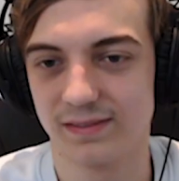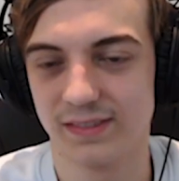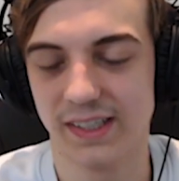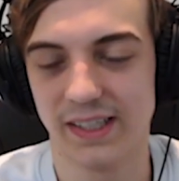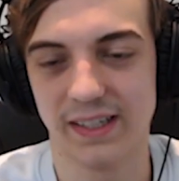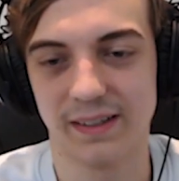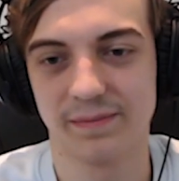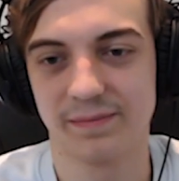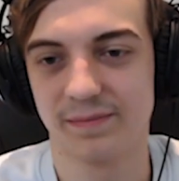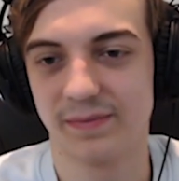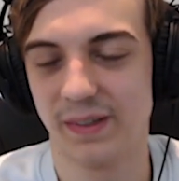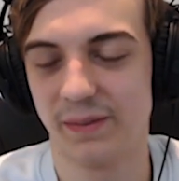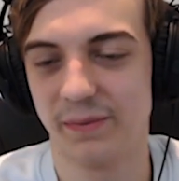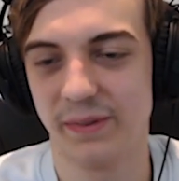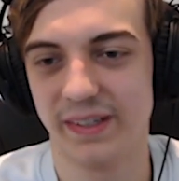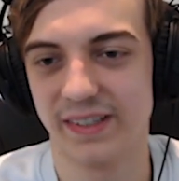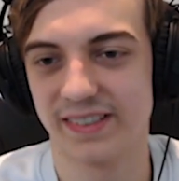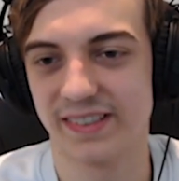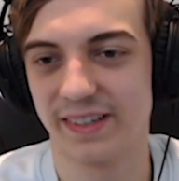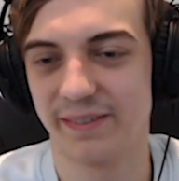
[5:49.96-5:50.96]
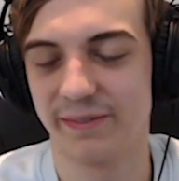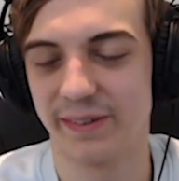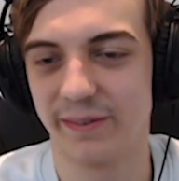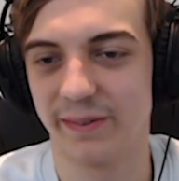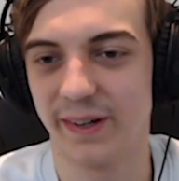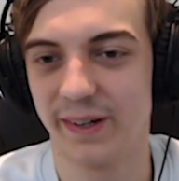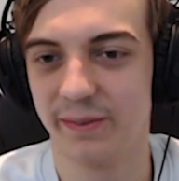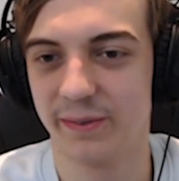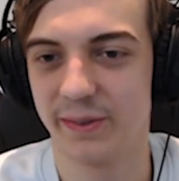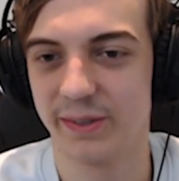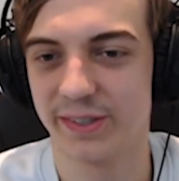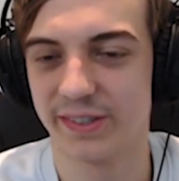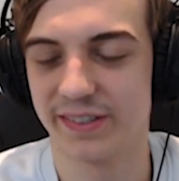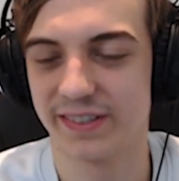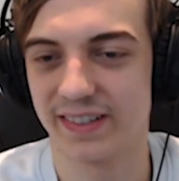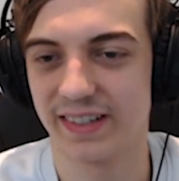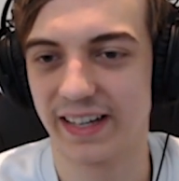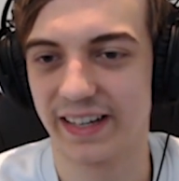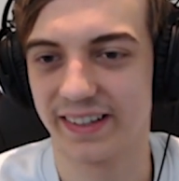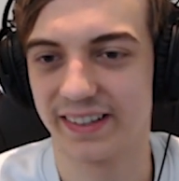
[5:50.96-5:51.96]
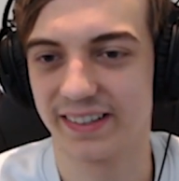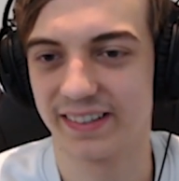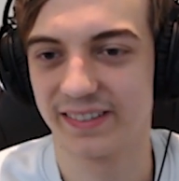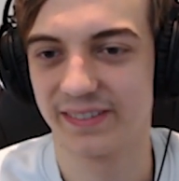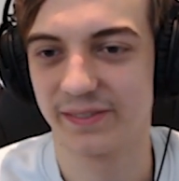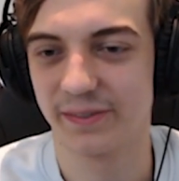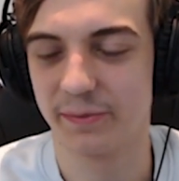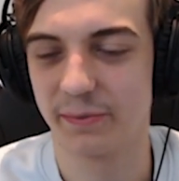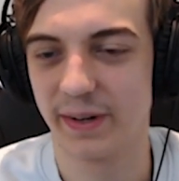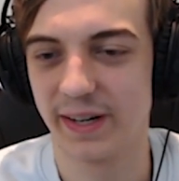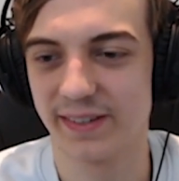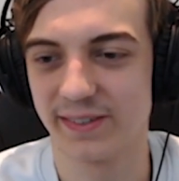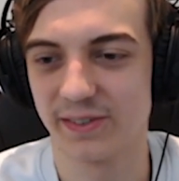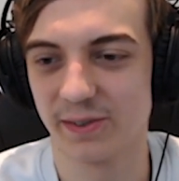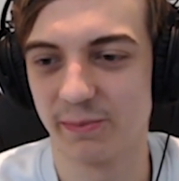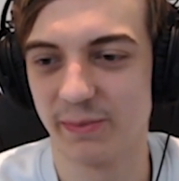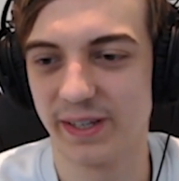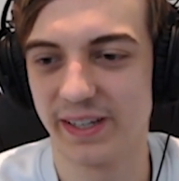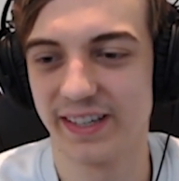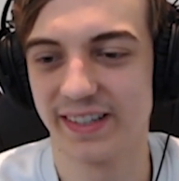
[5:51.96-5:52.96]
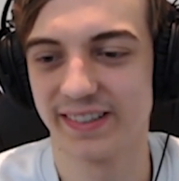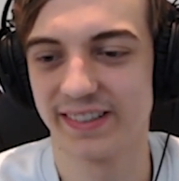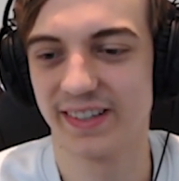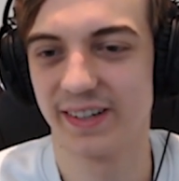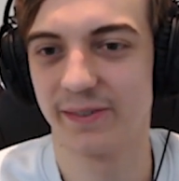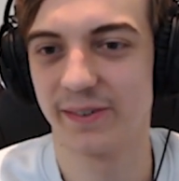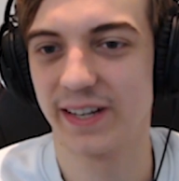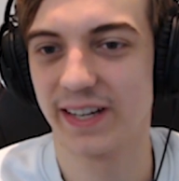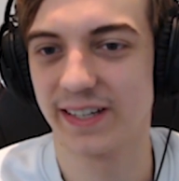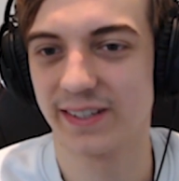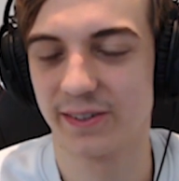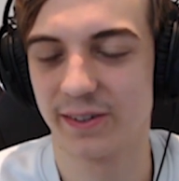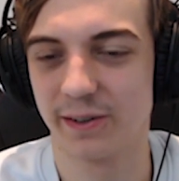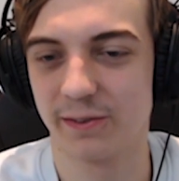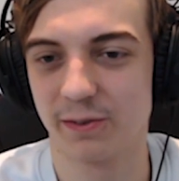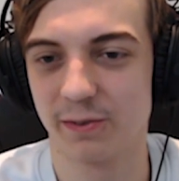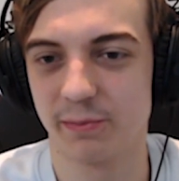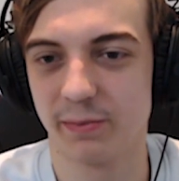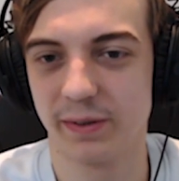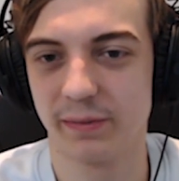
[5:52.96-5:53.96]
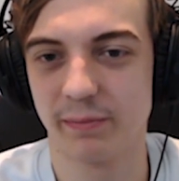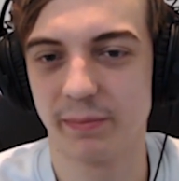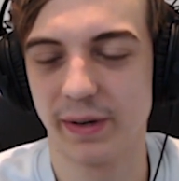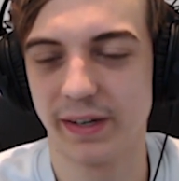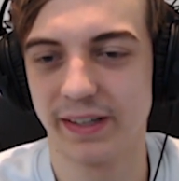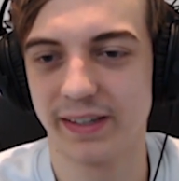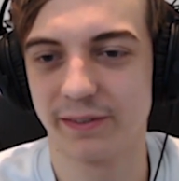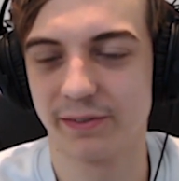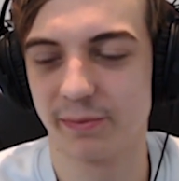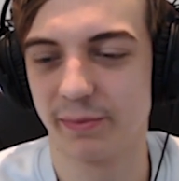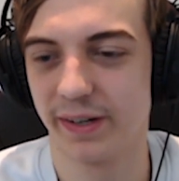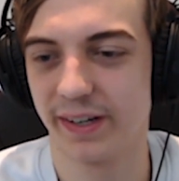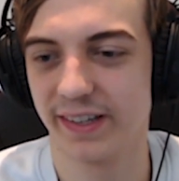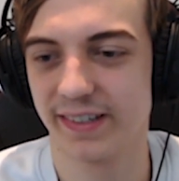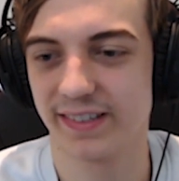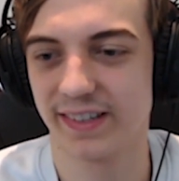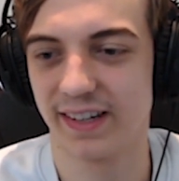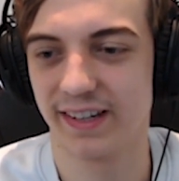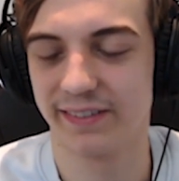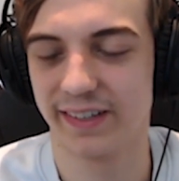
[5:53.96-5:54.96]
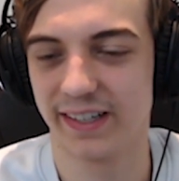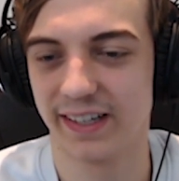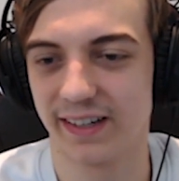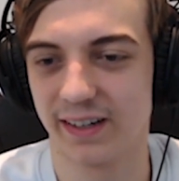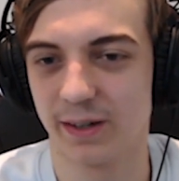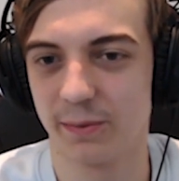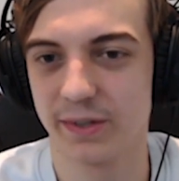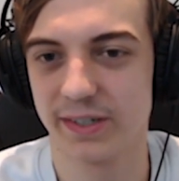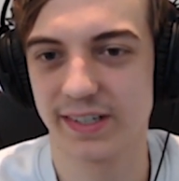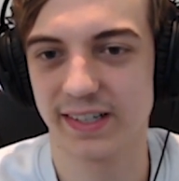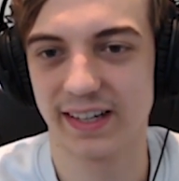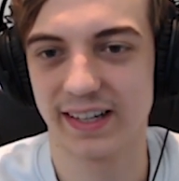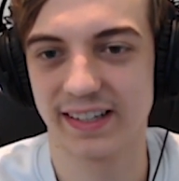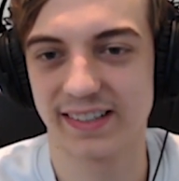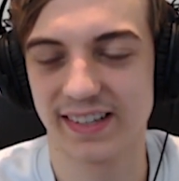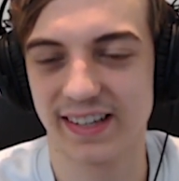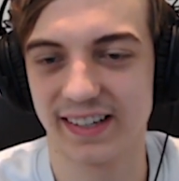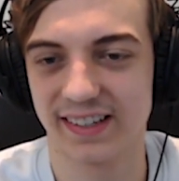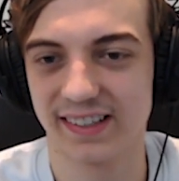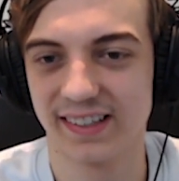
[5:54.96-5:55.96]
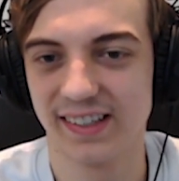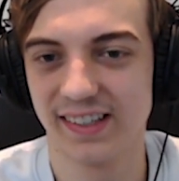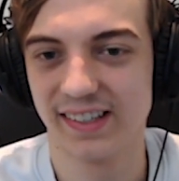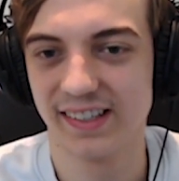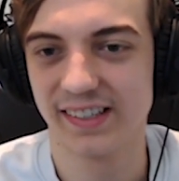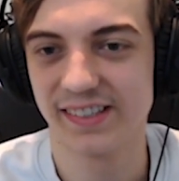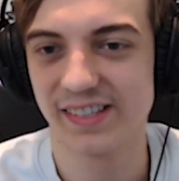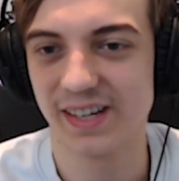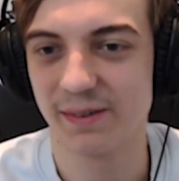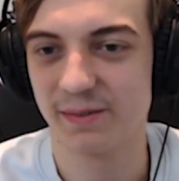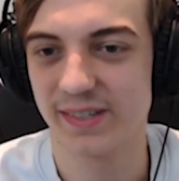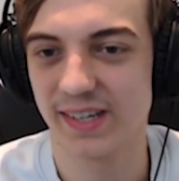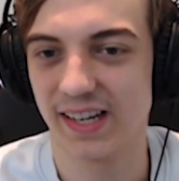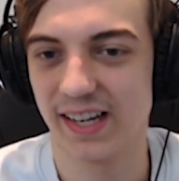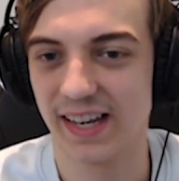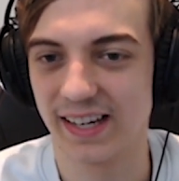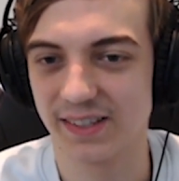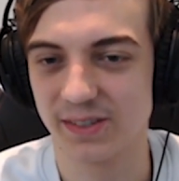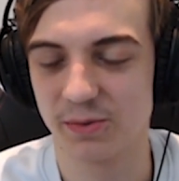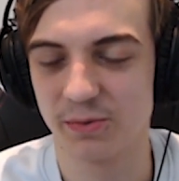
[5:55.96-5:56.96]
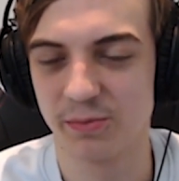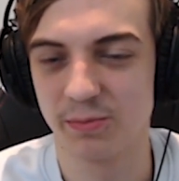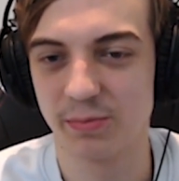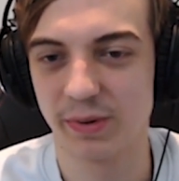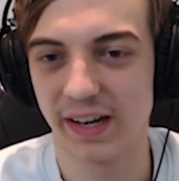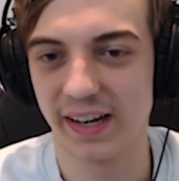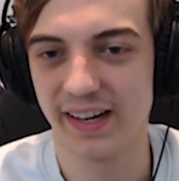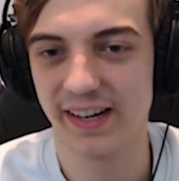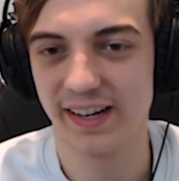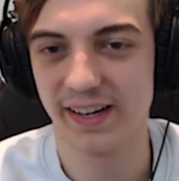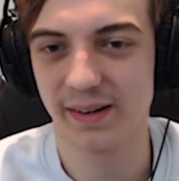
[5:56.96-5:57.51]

Yeah, I mean it's same thing, right? We just like we played so many years now with like so different, many different metas, and I think like obviously there's like champions I like to play